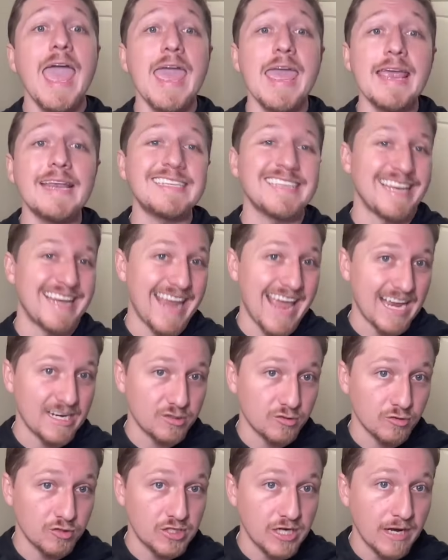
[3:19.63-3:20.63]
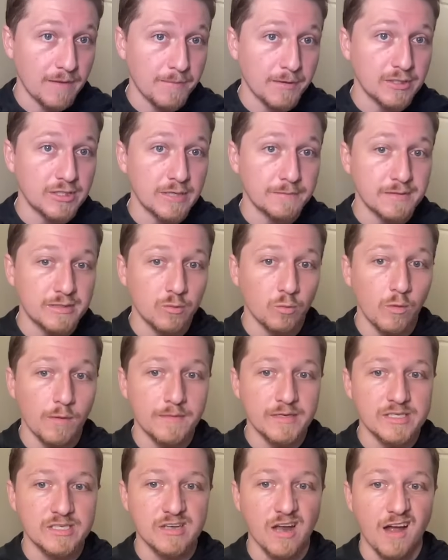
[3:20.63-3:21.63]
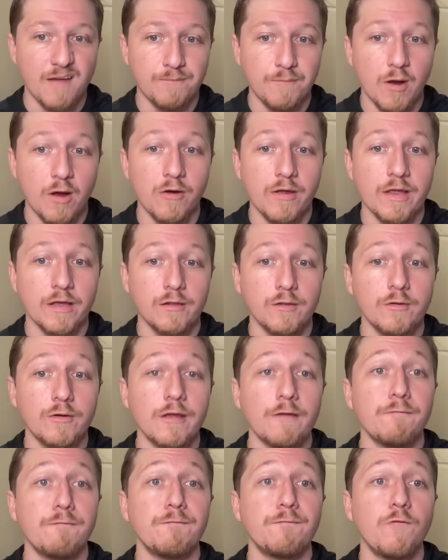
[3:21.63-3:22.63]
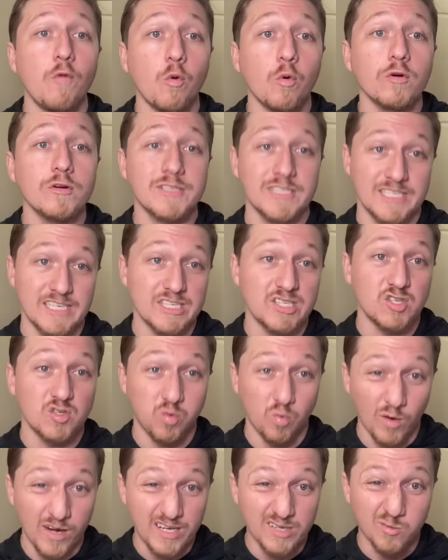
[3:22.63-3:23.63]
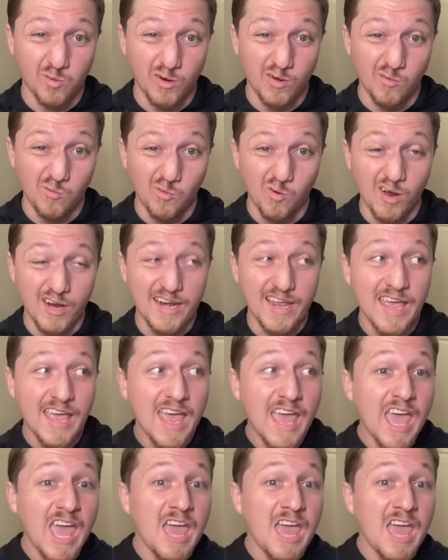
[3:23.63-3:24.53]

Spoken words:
8 national championships in women's softball, including 4 since 2021.